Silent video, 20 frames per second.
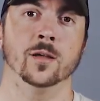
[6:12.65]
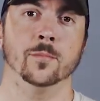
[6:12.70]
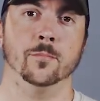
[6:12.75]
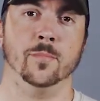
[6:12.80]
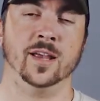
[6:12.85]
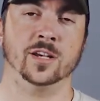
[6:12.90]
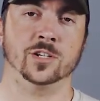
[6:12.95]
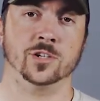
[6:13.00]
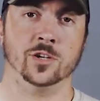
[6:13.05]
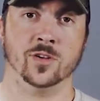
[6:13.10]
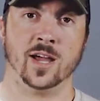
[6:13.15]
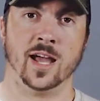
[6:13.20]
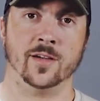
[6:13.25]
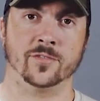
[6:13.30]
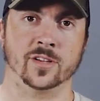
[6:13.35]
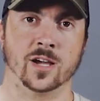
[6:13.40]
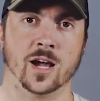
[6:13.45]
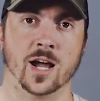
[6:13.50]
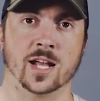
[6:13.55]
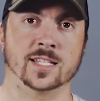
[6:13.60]
Make sure you
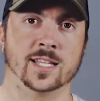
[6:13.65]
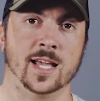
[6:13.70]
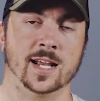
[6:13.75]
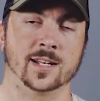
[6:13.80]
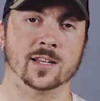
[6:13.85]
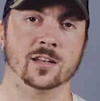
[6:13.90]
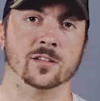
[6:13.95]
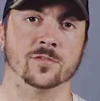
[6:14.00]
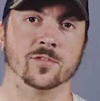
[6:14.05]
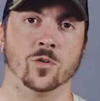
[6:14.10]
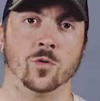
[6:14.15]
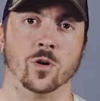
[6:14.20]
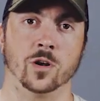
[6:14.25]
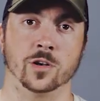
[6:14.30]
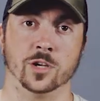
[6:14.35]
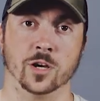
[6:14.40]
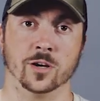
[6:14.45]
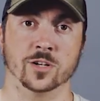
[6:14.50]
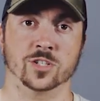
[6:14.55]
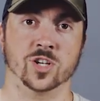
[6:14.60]
have contact info
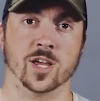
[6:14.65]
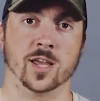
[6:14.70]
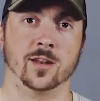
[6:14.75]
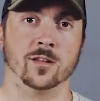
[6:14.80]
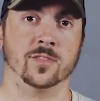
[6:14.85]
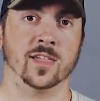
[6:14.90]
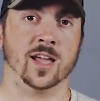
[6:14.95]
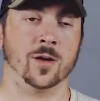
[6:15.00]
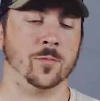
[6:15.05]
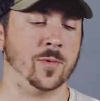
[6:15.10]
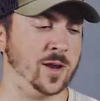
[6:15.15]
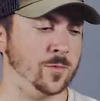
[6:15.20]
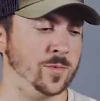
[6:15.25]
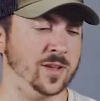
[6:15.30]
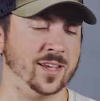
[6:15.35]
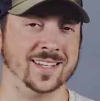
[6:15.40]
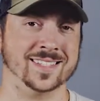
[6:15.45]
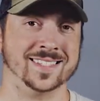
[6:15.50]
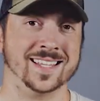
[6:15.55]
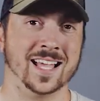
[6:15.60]
on your channel. That way we
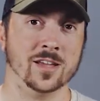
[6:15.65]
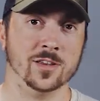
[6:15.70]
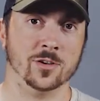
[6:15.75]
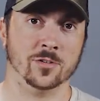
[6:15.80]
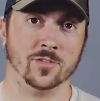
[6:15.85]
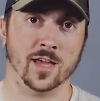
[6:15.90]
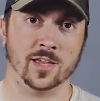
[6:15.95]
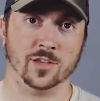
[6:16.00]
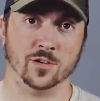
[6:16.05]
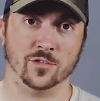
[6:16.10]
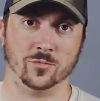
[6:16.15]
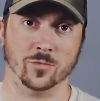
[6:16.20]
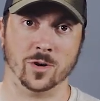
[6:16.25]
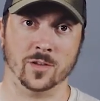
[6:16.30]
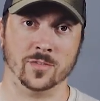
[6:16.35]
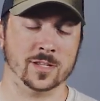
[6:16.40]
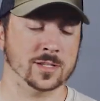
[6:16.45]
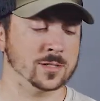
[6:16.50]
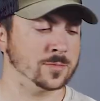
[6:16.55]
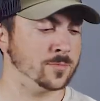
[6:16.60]
can tell you that you've
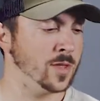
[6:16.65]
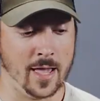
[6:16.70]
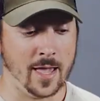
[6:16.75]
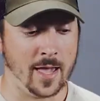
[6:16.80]
won this.